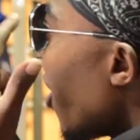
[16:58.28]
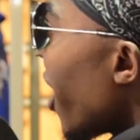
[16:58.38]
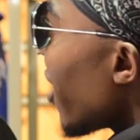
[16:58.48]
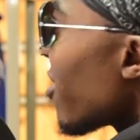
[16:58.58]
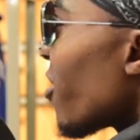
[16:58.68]
who
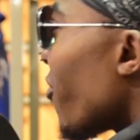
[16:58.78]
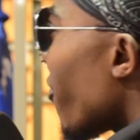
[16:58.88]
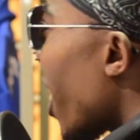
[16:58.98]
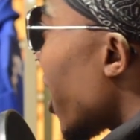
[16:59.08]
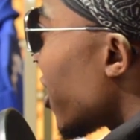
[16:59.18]
had to
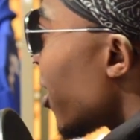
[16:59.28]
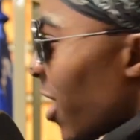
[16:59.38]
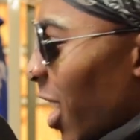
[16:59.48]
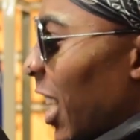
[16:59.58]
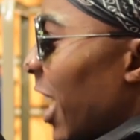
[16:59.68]
fight
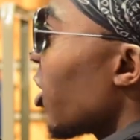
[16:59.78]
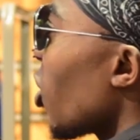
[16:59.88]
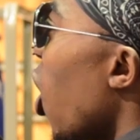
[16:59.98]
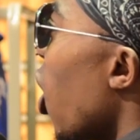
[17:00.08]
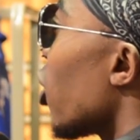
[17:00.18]
against
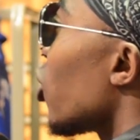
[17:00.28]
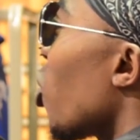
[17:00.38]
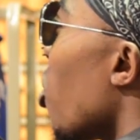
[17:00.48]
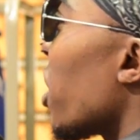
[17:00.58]
odds, go